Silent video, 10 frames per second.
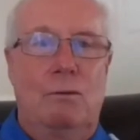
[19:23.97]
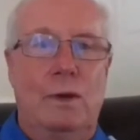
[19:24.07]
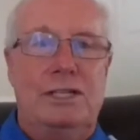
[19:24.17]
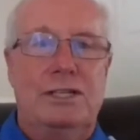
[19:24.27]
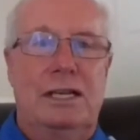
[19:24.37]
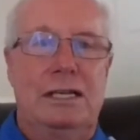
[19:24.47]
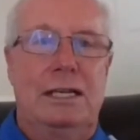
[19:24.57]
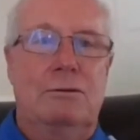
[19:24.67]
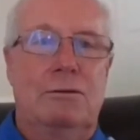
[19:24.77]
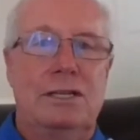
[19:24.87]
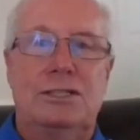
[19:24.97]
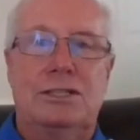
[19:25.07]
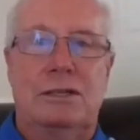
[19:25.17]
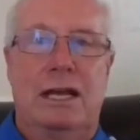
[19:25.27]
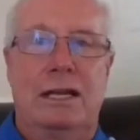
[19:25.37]
which can
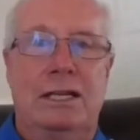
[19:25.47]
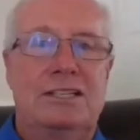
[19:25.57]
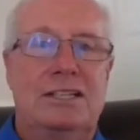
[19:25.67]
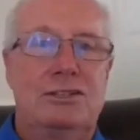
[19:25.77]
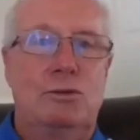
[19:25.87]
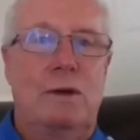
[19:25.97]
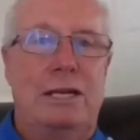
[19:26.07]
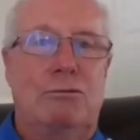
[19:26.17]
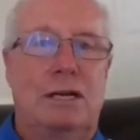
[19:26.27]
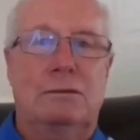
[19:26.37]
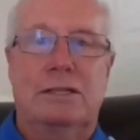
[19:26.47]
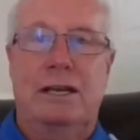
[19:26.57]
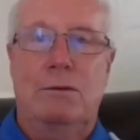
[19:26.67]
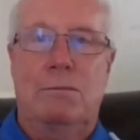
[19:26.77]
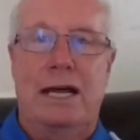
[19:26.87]
increase and accentuate critical
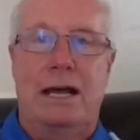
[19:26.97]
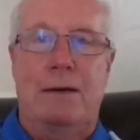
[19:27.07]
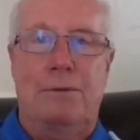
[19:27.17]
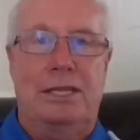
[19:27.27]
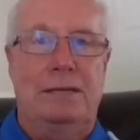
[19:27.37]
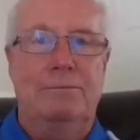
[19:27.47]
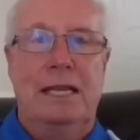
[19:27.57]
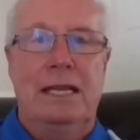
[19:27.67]
care myopathy